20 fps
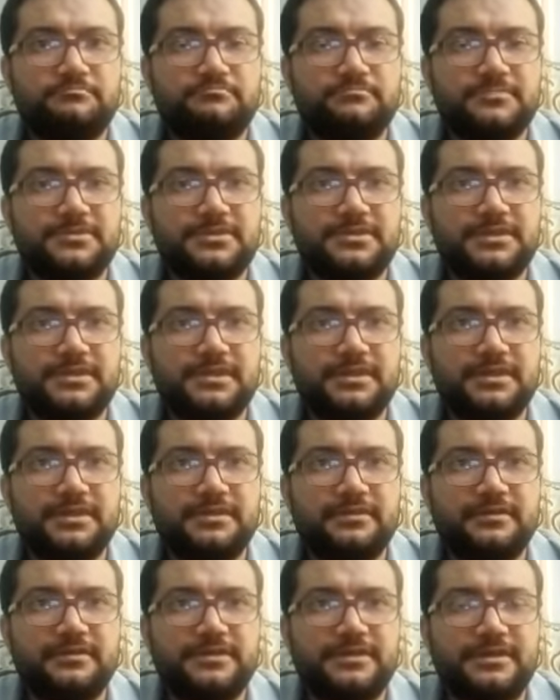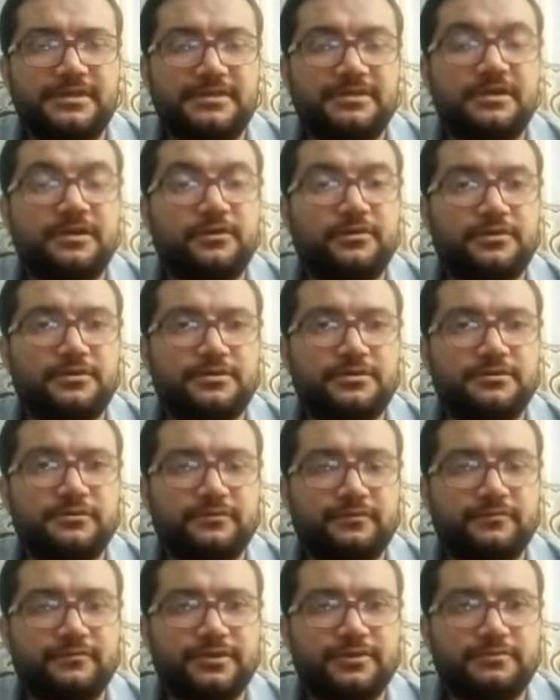say 6 hours of
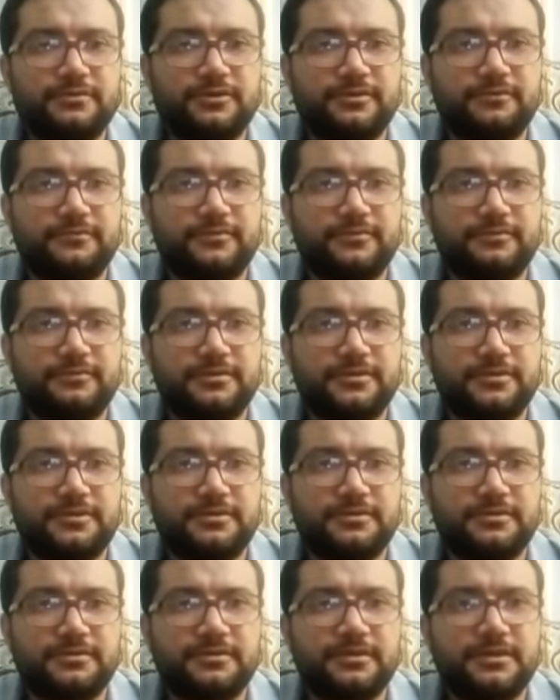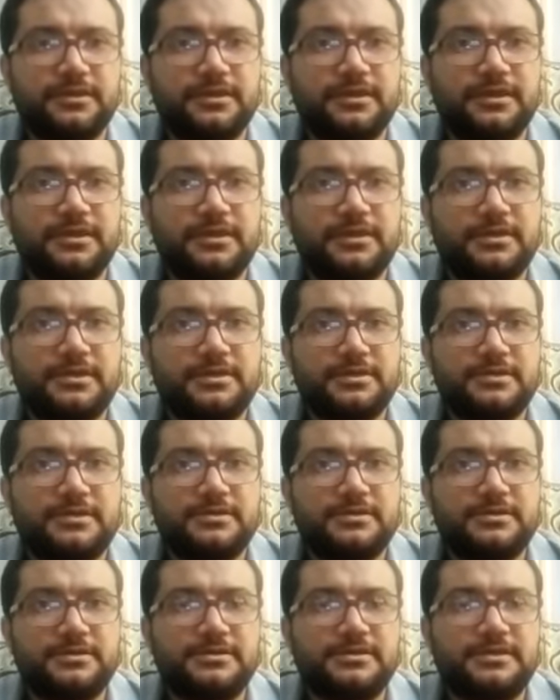management of the patient.
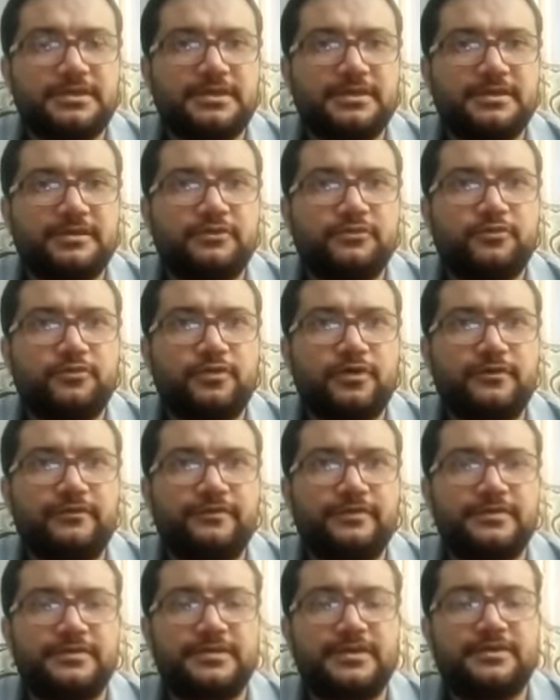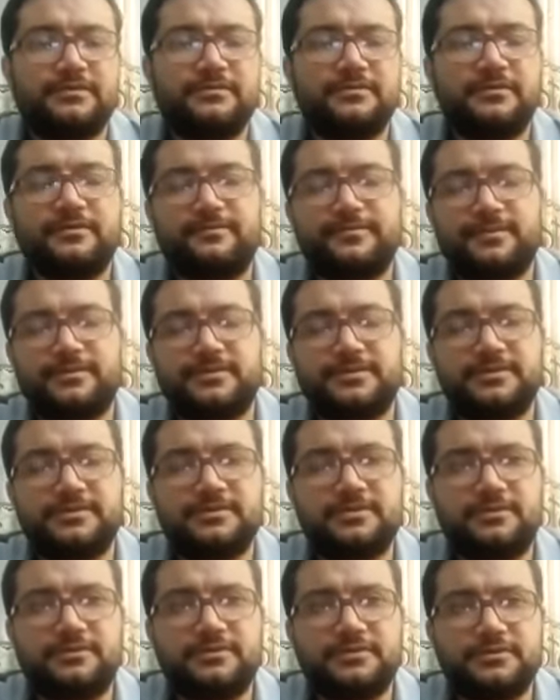Then after 6
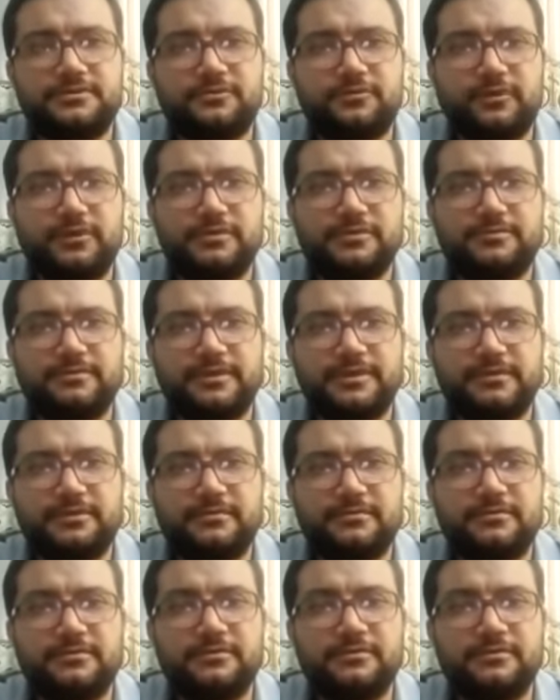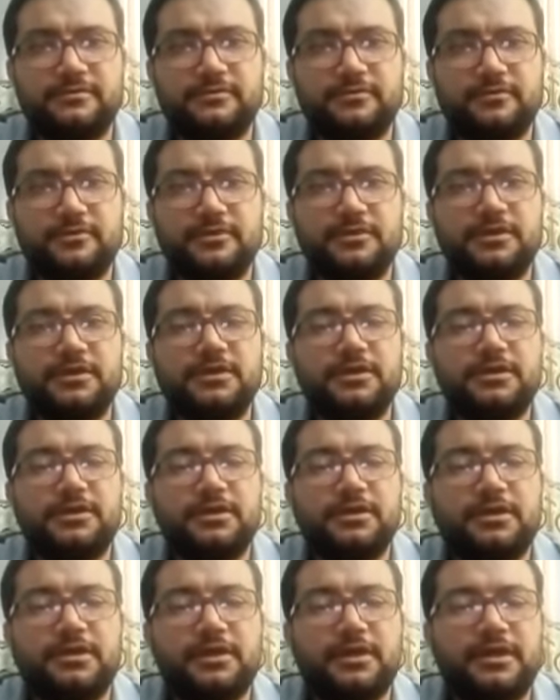hours, you will repeat
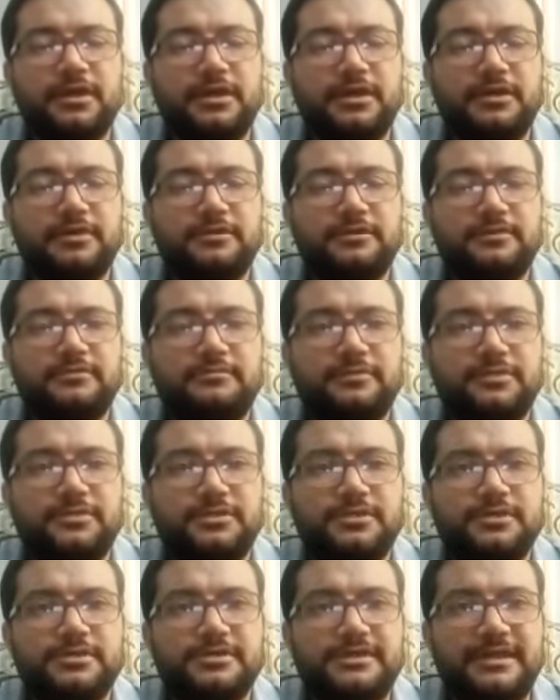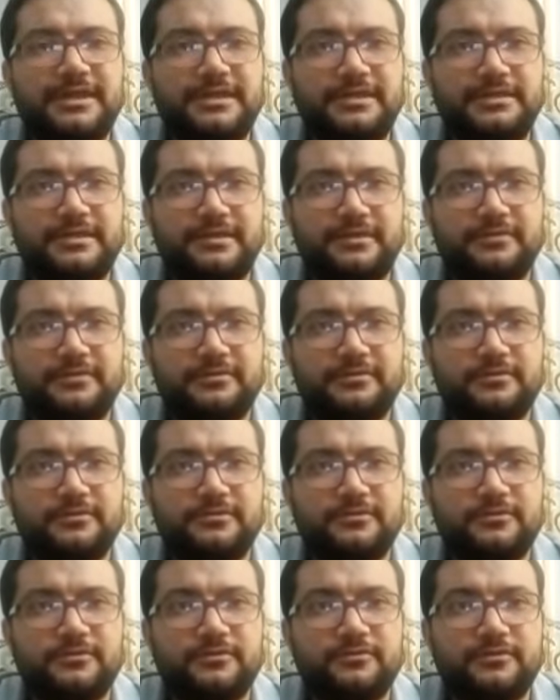and measuring the lactate
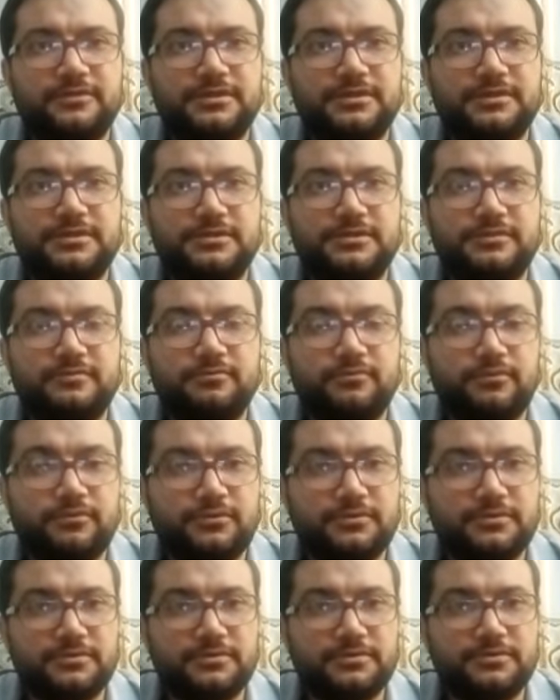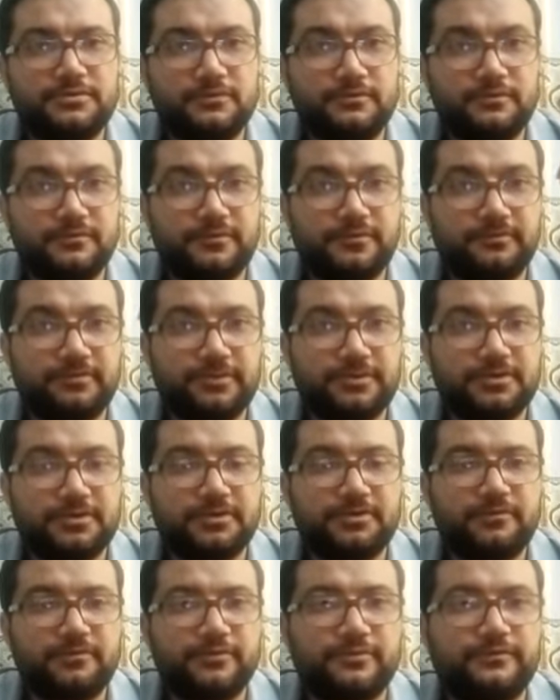to see the response of the patient
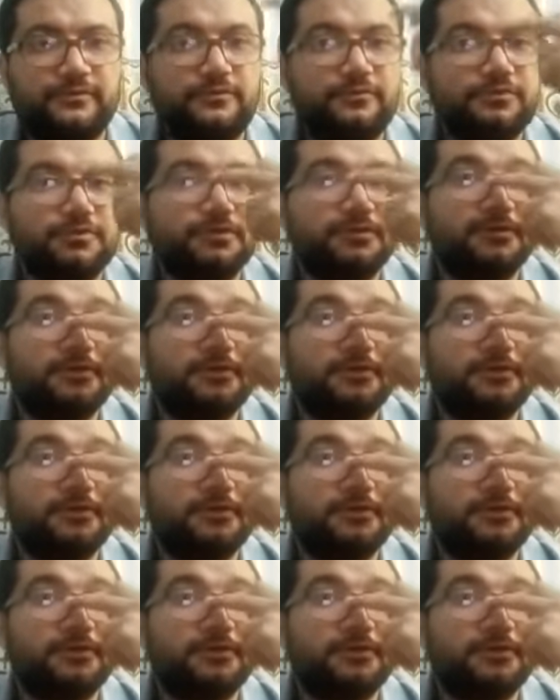of perfusion.